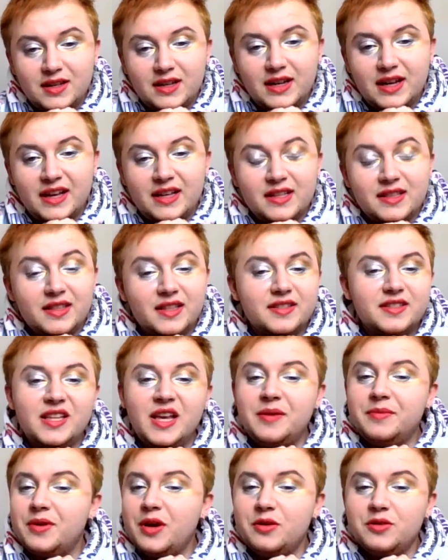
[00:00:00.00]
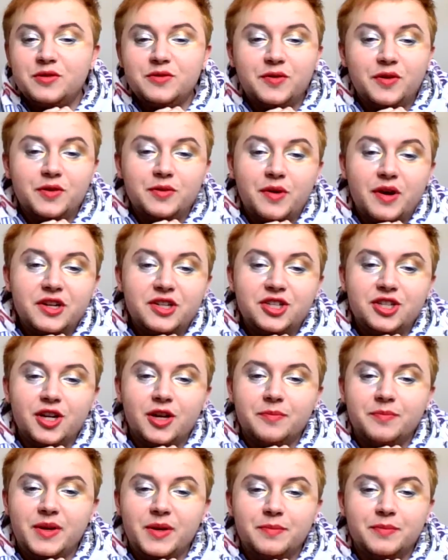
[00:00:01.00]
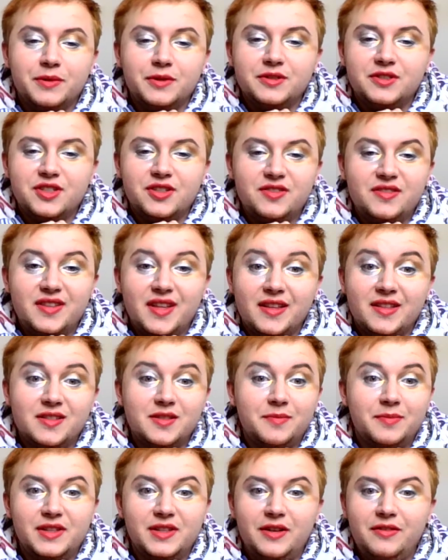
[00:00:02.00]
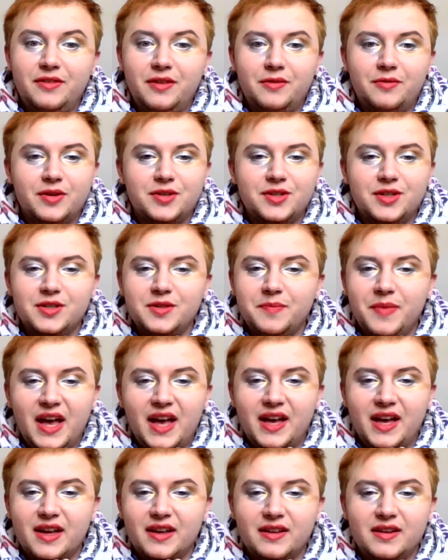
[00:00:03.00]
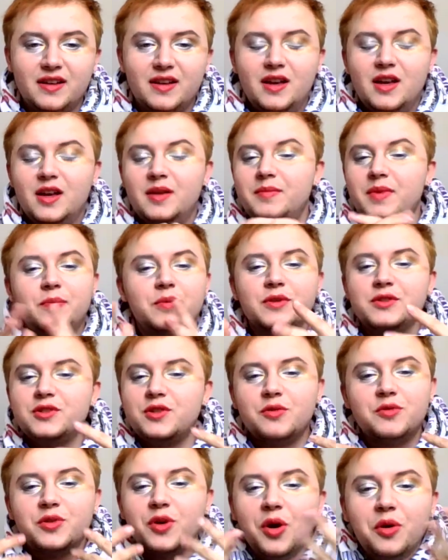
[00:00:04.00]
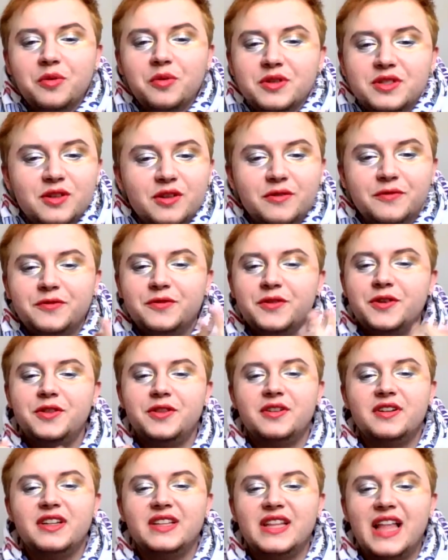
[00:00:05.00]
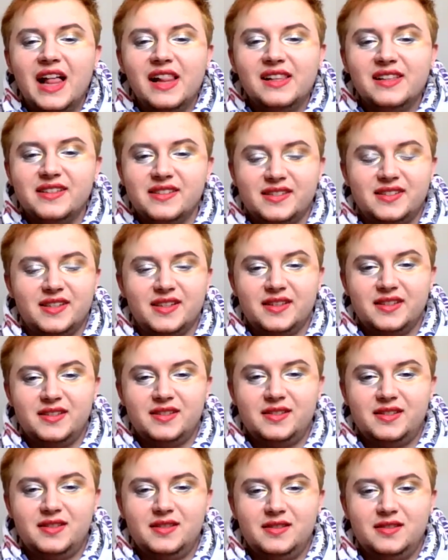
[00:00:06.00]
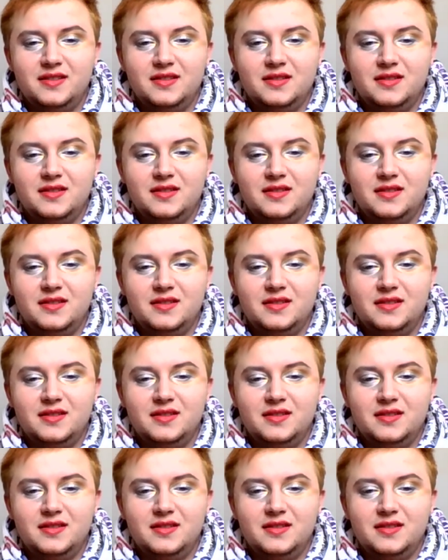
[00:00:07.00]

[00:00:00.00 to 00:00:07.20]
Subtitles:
And the same goes for Russia. People just tend to believe that Russia's bad. People don't go into a further analysis.